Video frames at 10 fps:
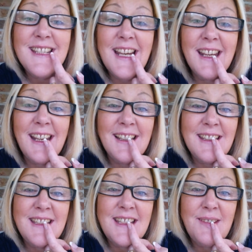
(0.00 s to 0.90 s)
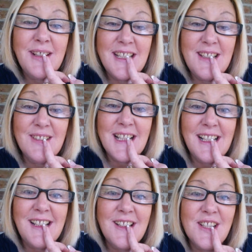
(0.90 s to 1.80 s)
Again, because it was a
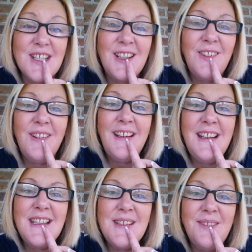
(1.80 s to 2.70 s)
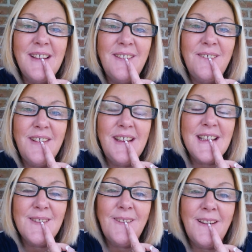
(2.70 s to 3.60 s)
large tooth and it needs to make room for
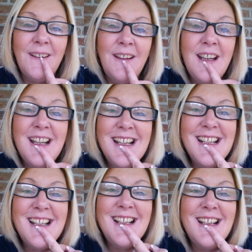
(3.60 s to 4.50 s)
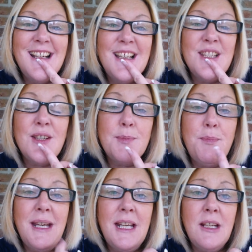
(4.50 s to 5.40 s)
this one. So it's
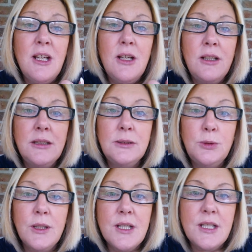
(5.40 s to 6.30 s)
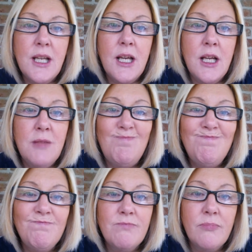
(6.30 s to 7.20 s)
been, what,
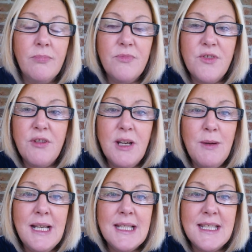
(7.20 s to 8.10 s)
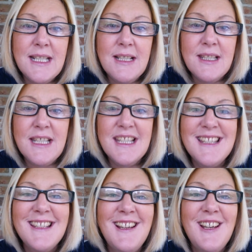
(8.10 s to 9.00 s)
3 weeks now
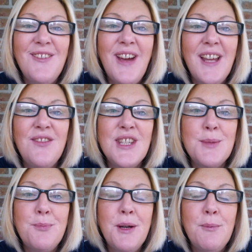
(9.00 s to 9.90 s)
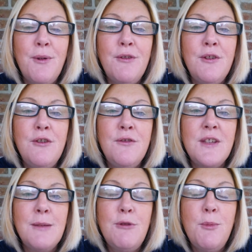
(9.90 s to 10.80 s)
since I've had the spring
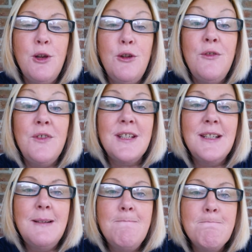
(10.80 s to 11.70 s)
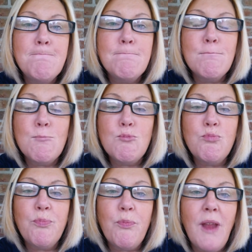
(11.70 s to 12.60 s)
removed.
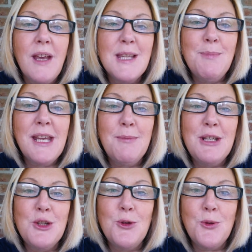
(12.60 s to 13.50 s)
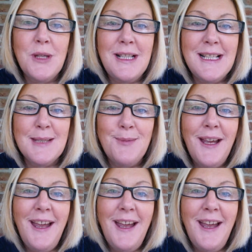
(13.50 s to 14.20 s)
It's making me talk with a lisp.